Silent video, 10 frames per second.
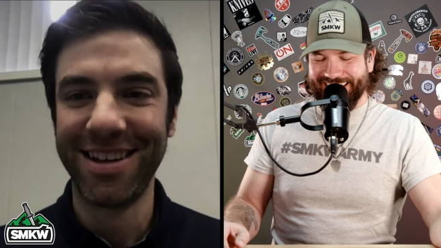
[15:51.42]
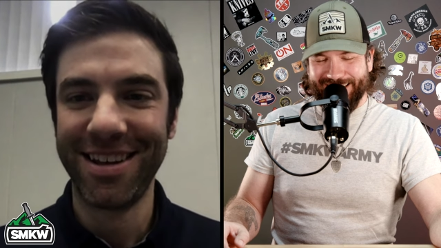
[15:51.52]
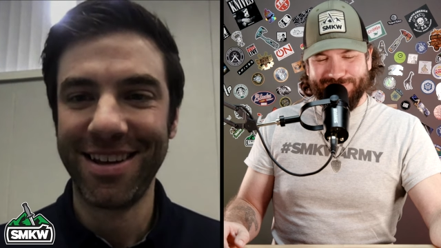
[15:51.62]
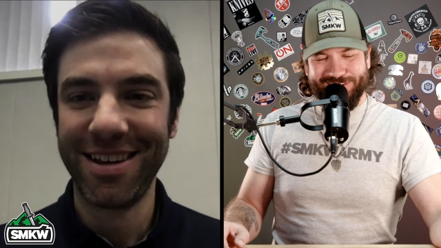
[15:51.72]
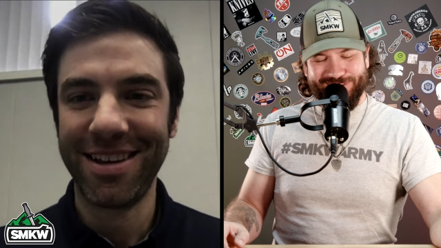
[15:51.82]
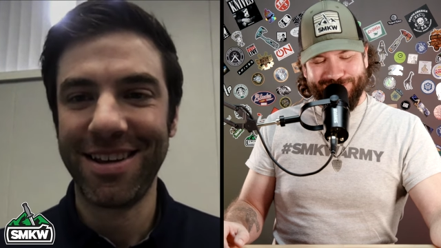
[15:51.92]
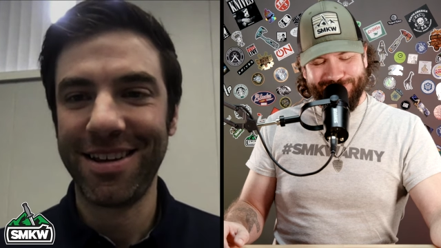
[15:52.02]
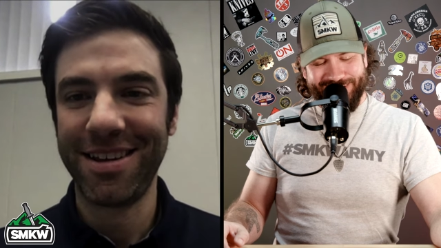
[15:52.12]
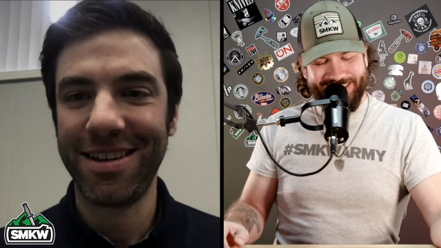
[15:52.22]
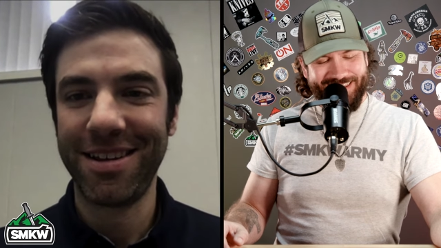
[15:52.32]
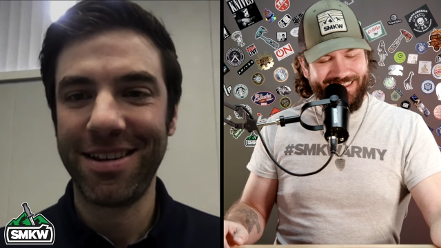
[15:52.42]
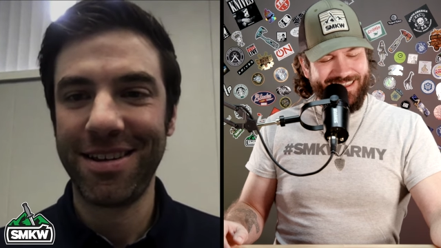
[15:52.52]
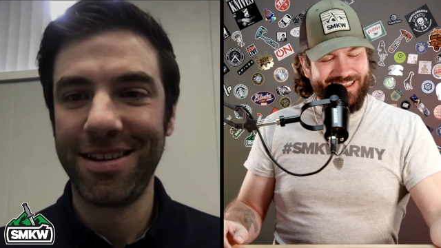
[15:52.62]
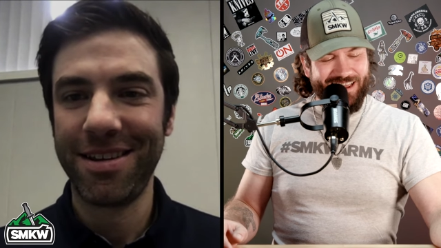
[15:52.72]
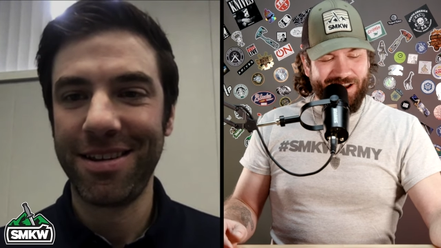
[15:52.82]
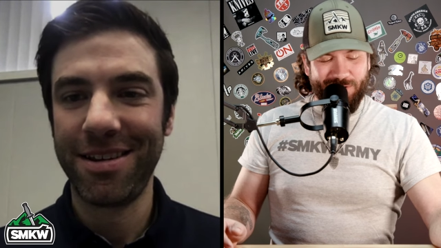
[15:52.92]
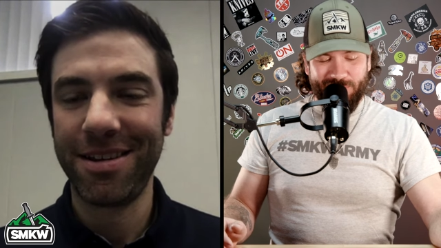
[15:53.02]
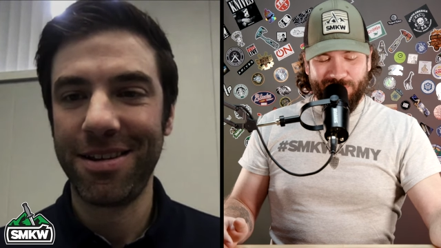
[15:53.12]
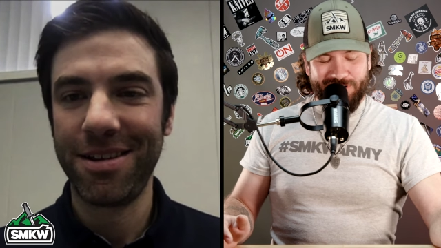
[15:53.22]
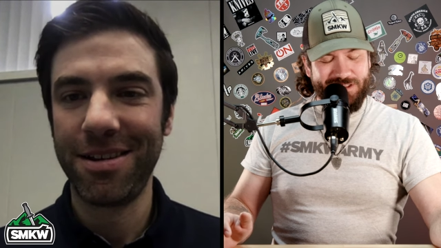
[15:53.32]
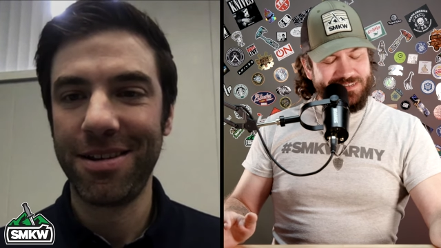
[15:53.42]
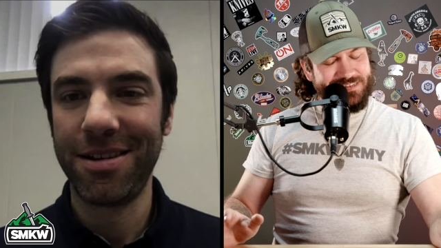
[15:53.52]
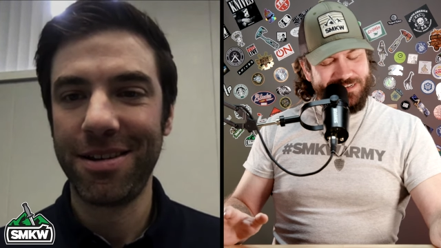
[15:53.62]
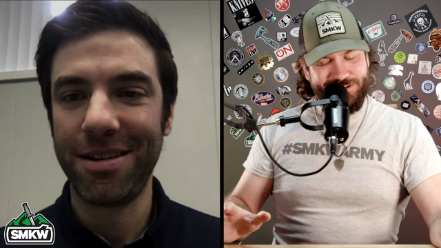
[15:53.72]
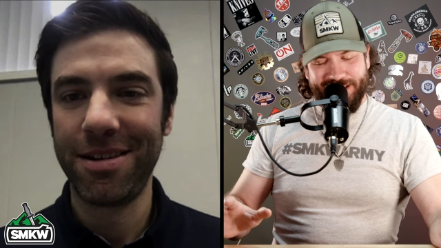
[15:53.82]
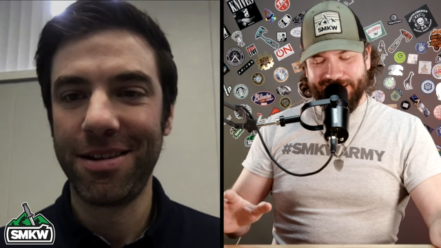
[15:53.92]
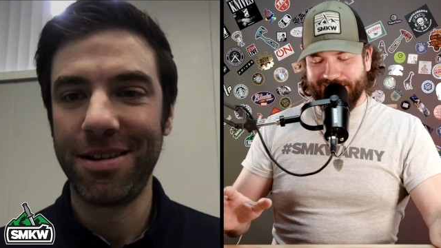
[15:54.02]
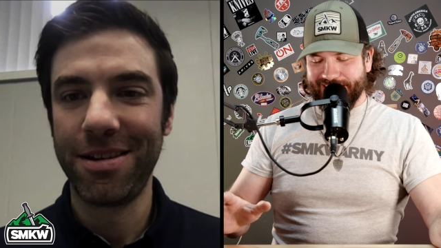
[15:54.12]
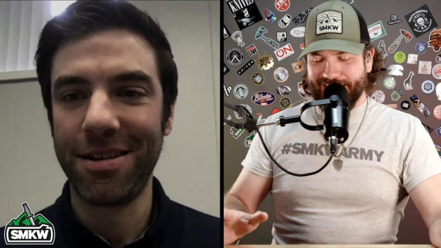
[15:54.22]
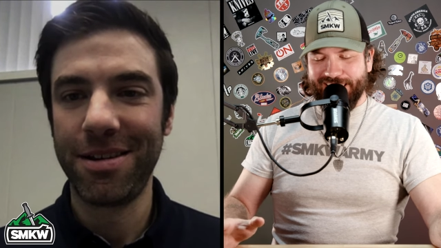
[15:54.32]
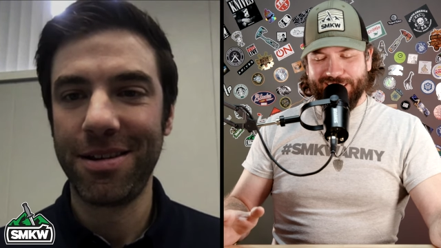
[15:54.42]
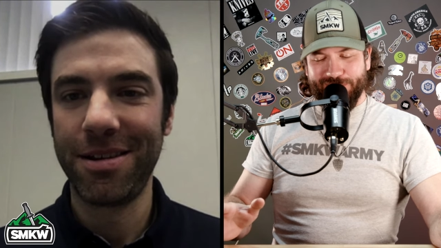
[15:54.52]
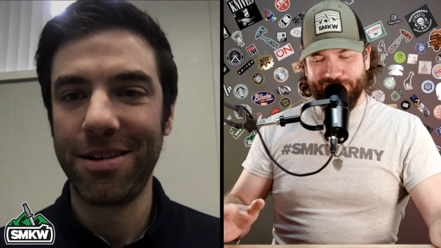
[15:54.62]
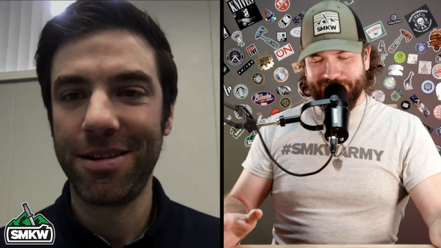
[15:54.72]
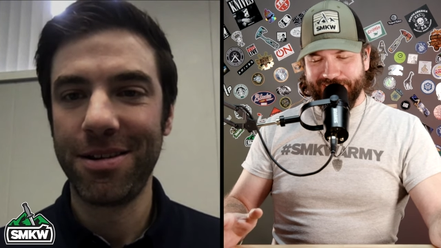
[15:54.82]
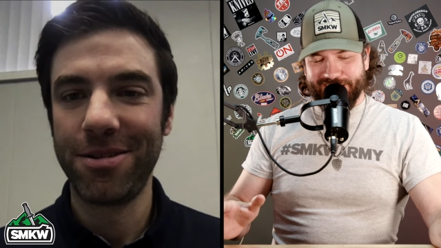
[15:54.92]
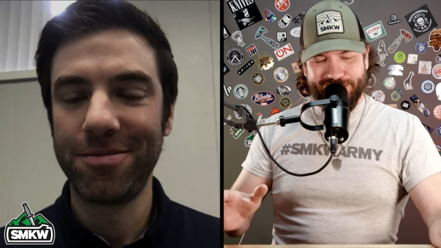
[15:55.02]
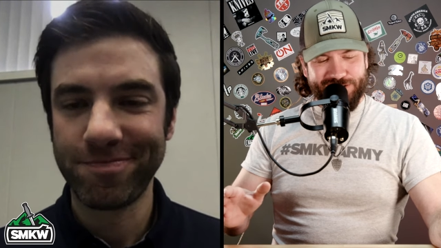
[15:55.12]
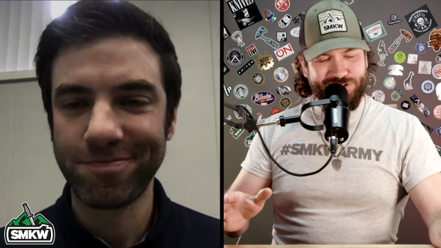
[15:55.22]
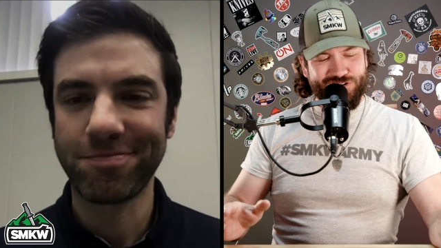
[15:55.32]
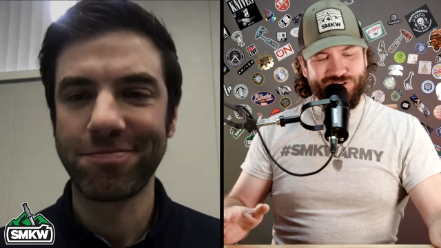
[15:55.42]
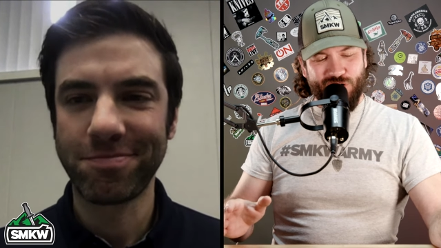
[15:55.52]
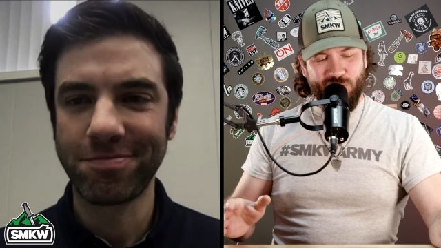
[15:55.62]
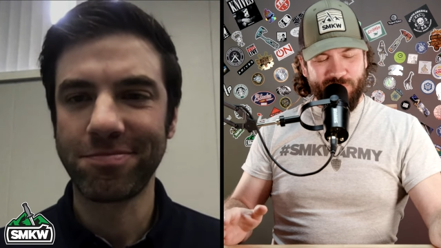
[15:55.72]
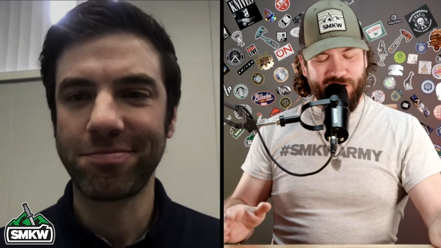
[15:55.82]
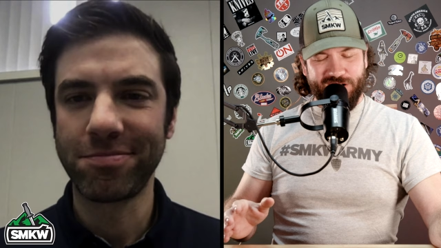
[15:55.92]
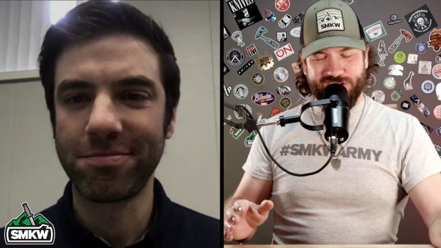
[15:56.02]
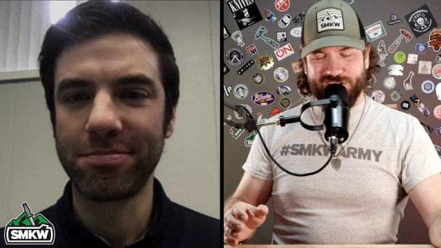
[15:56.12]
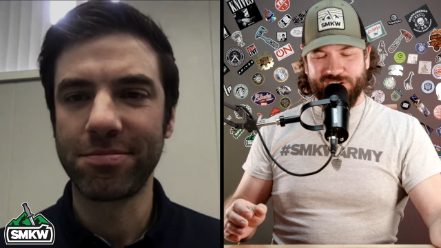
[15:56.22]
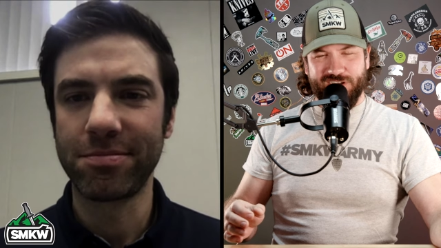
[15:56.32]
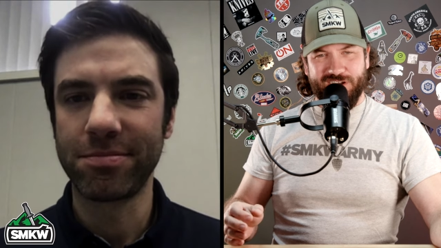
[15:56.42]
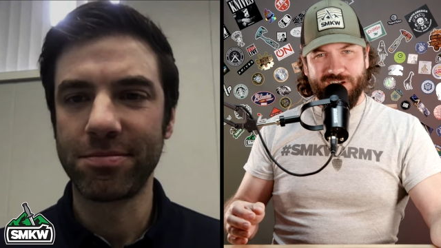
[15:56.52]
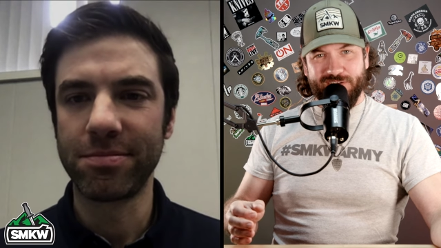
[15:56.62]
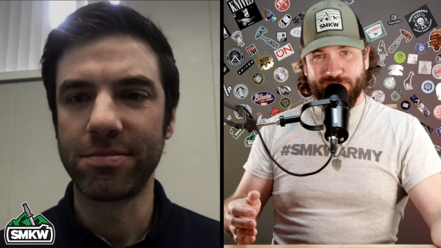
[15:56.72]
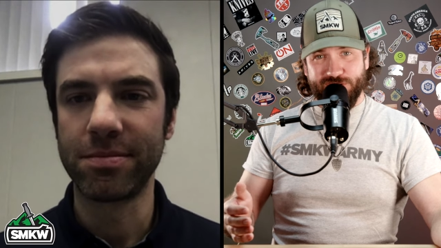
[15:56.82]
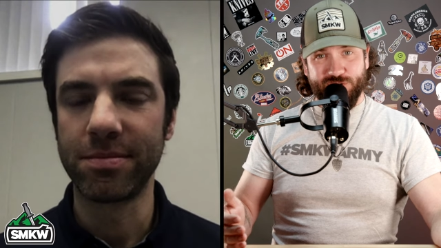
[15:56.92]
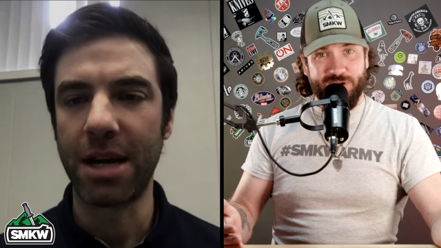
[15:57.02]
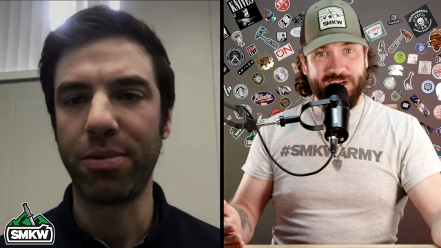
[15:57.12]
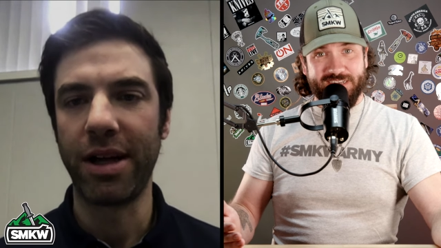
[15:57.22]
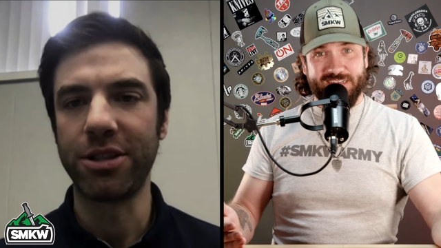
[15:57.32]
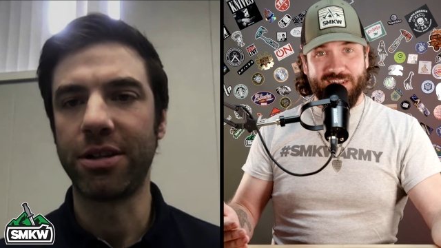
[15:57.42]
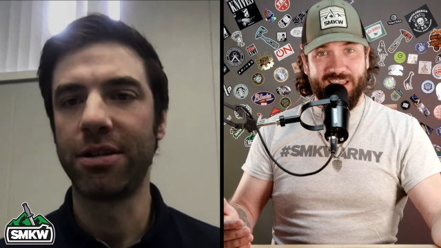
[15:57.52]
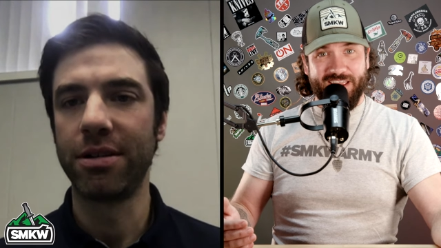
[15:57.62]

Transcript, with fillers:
Speaker 1: absolutely well, CJ, thank you again so much uh, for joining My us pleasure.